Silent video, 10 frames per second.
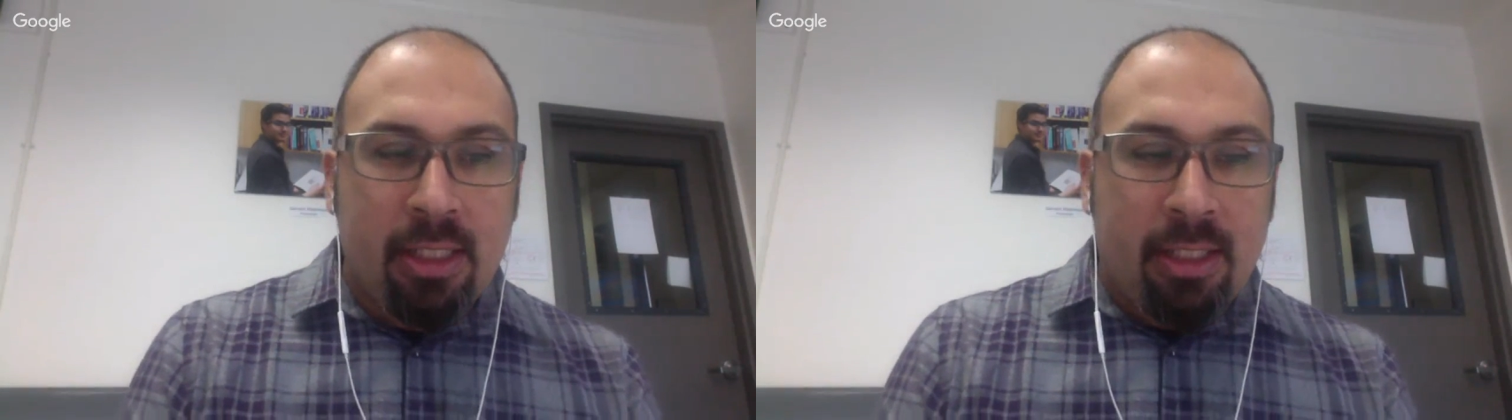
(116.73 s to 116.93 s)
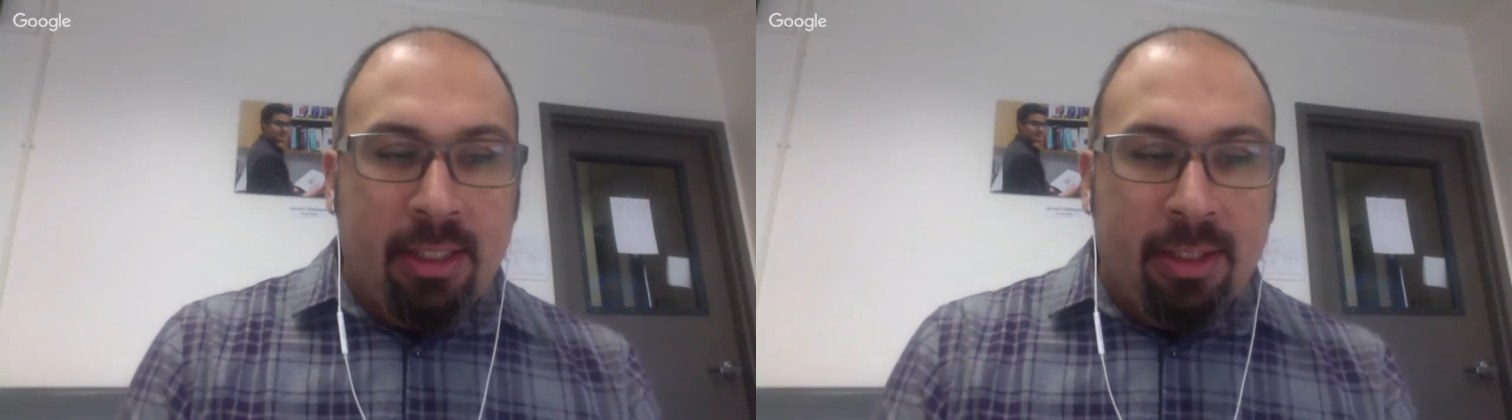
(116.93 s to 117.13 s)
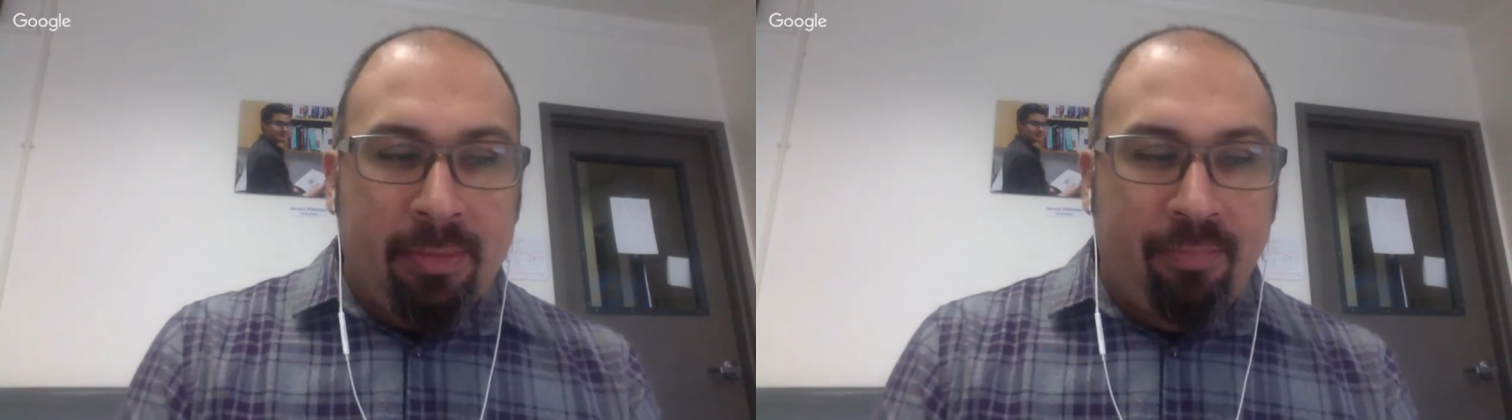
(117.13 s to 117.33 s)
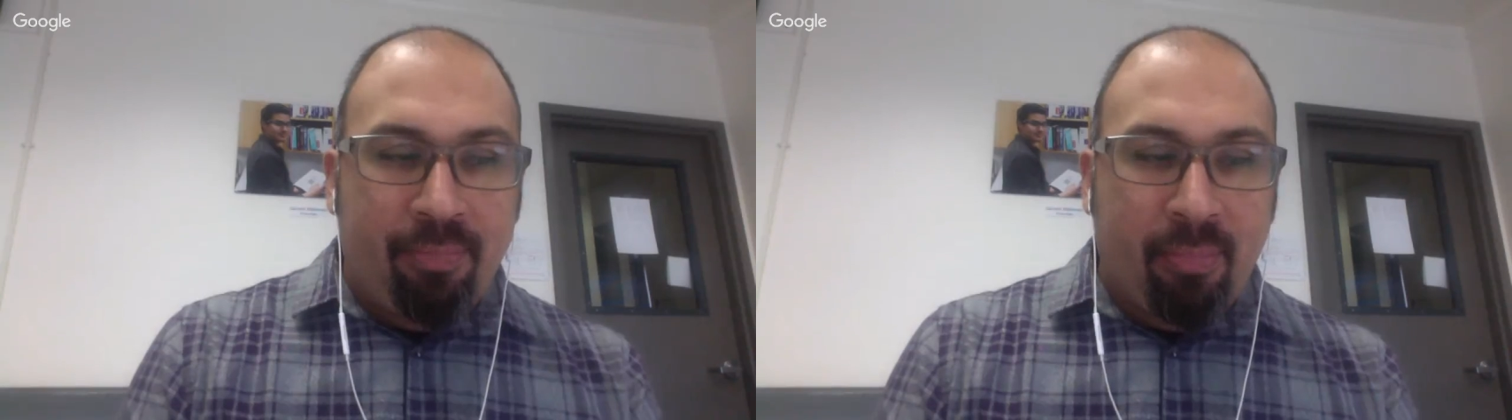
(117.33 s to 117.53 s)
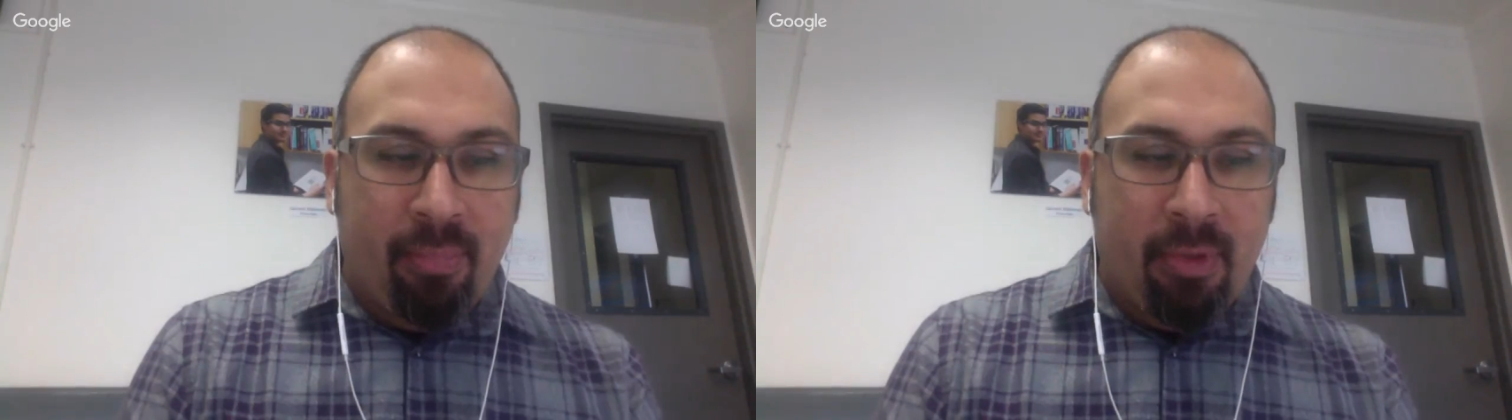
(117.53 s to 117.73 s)

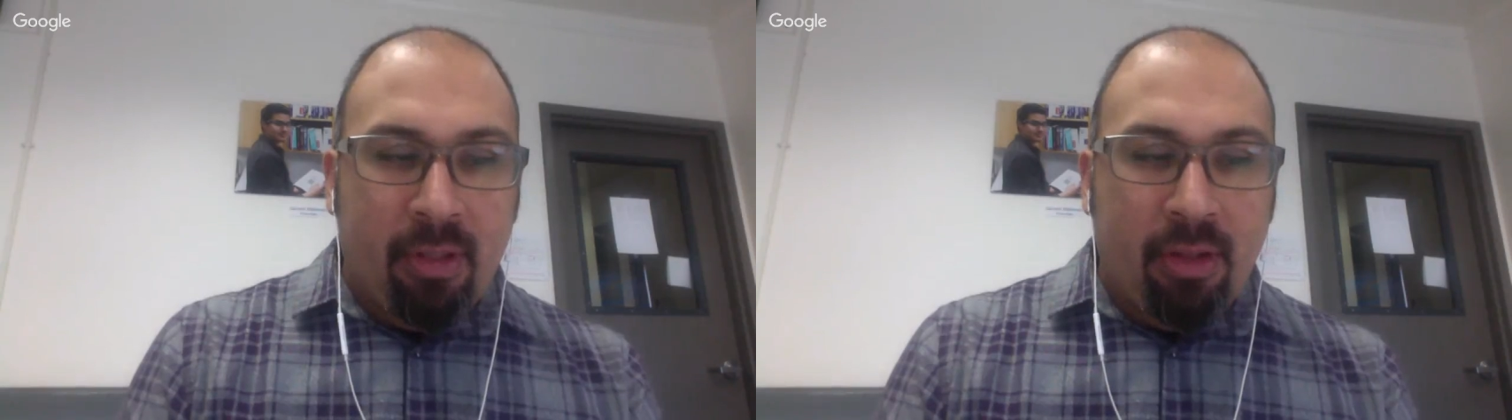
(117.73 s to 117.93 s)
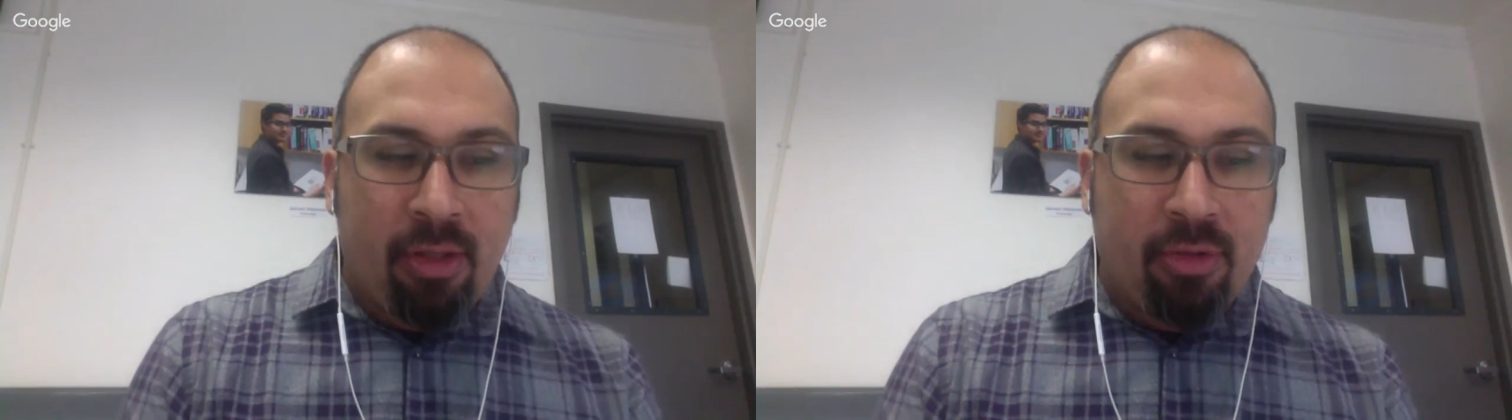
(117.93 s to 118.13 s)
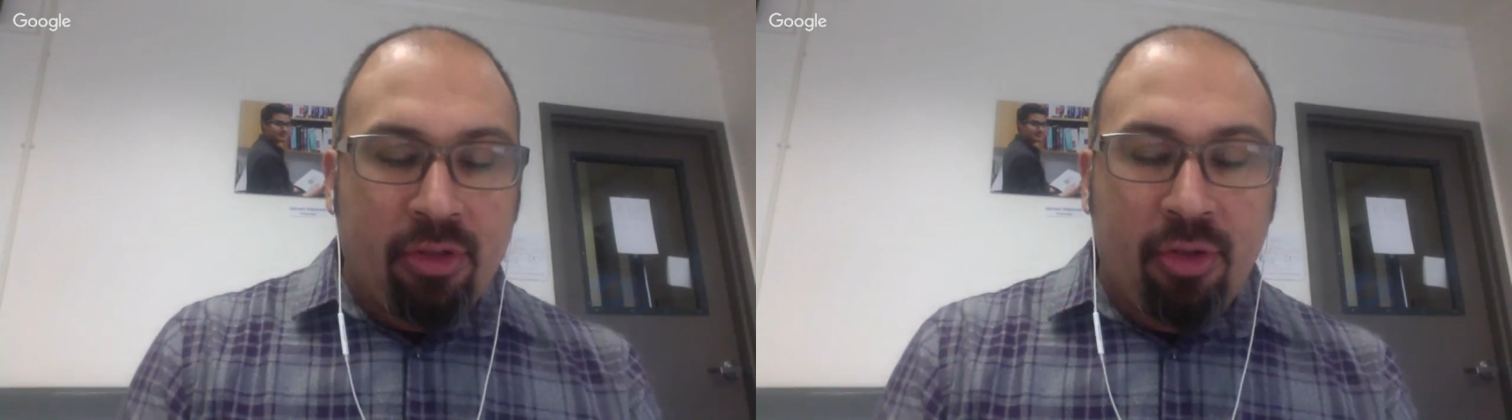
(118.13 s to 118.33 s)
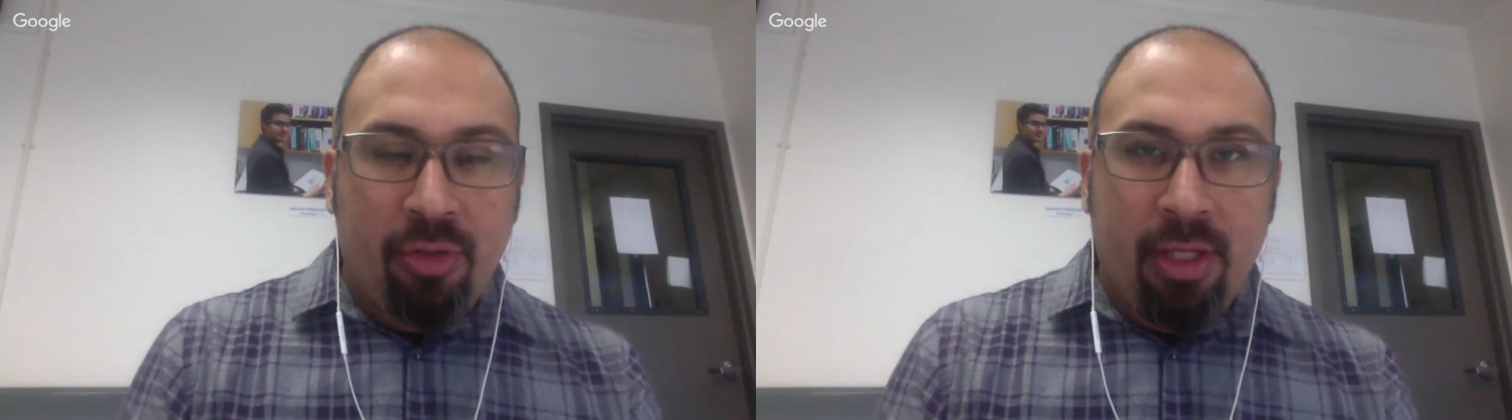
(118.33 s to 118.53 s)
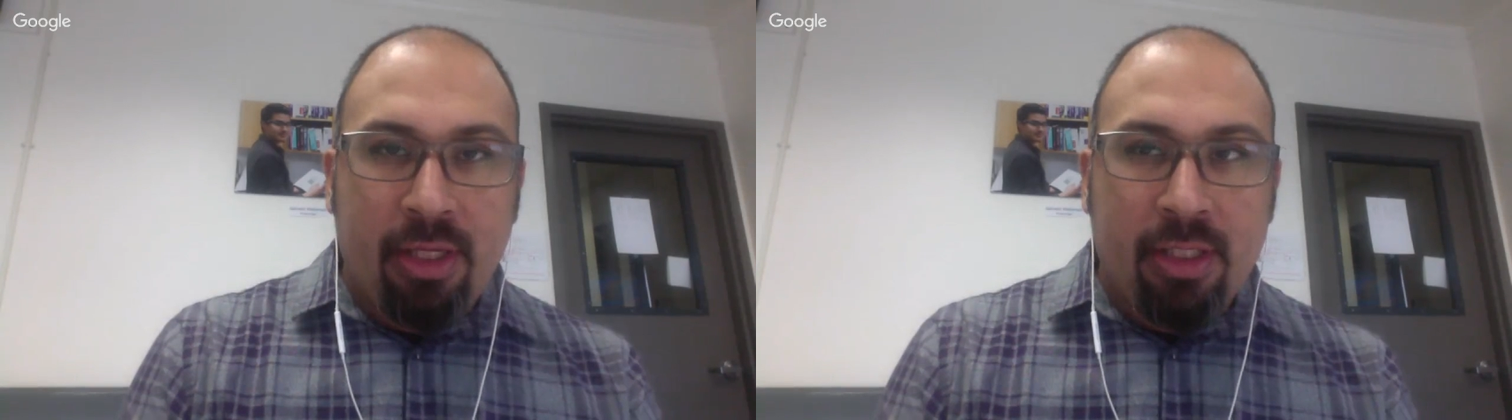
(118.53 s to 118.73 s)
There was two
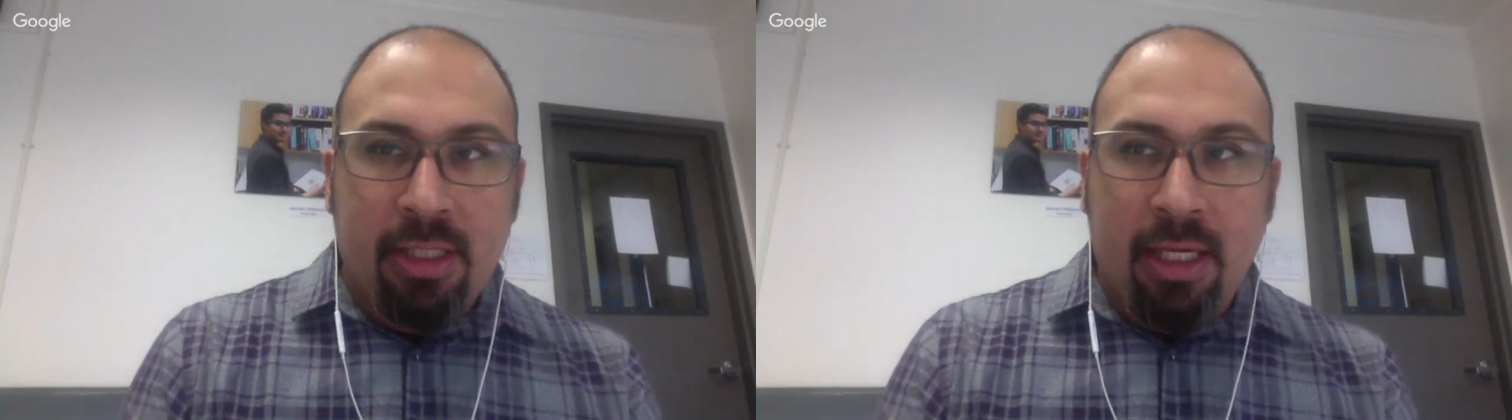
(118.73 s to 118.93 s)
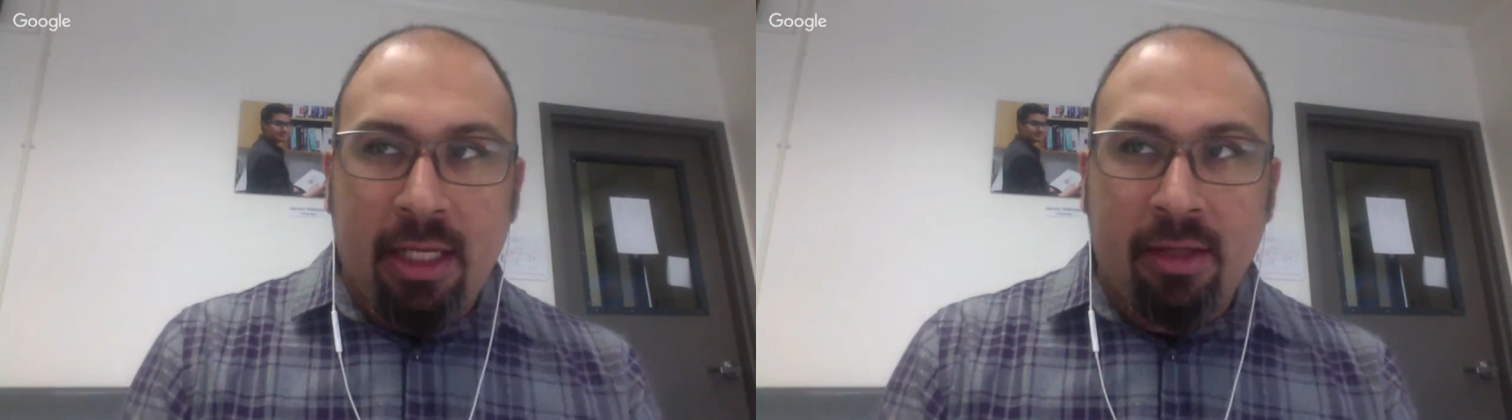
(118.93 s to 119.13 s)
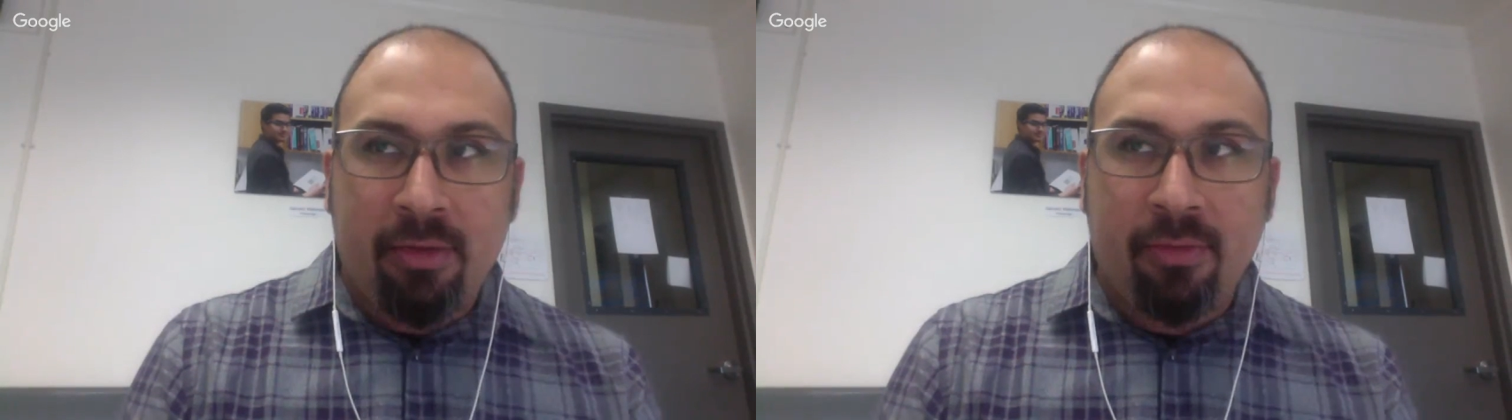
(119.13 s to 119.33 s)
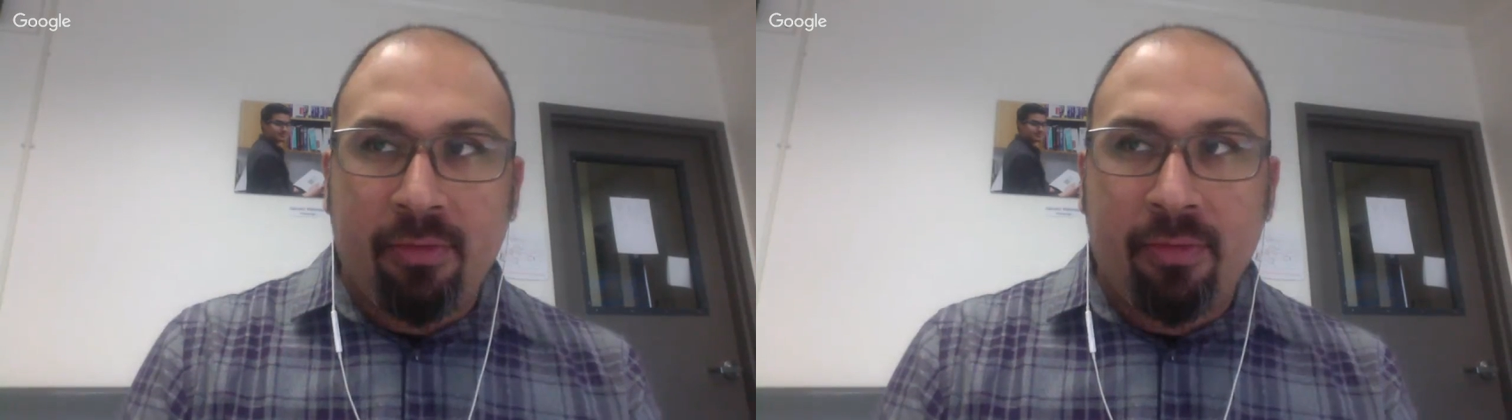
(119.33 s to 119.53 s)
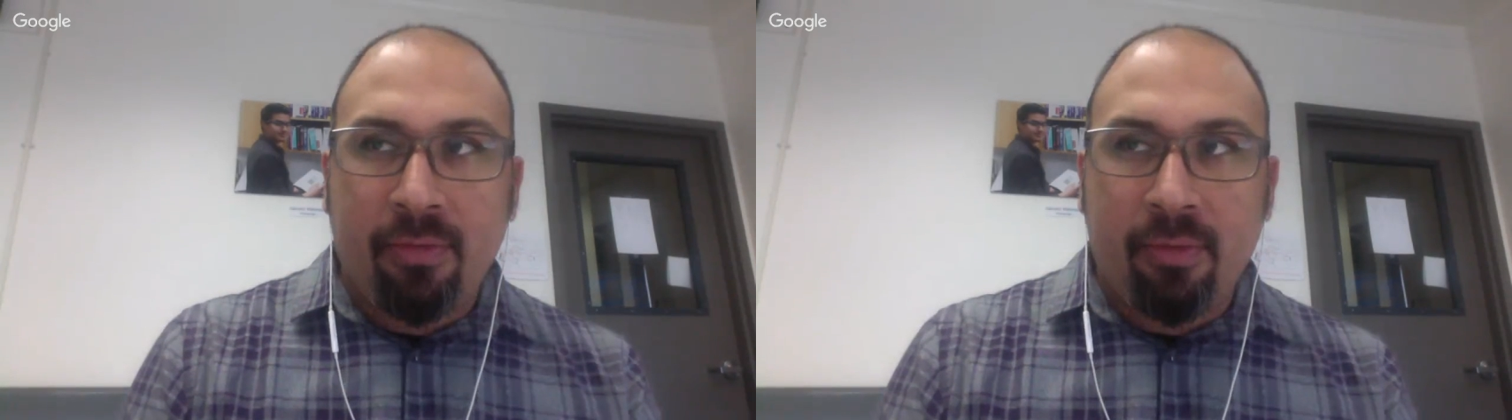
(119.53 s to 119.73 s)
things that kind of,